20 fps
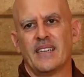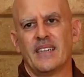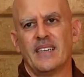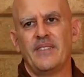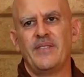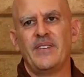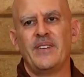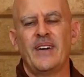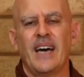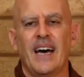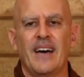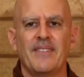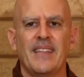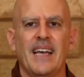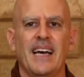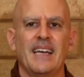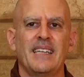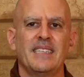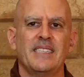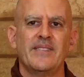If you have
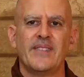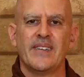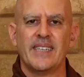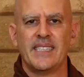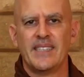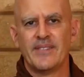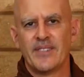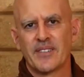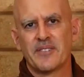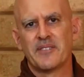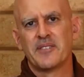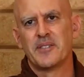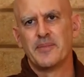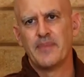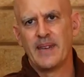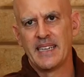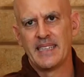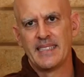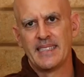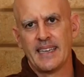that, it's very difficult to
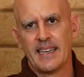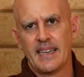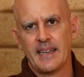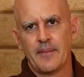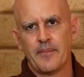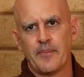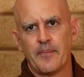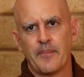meditate.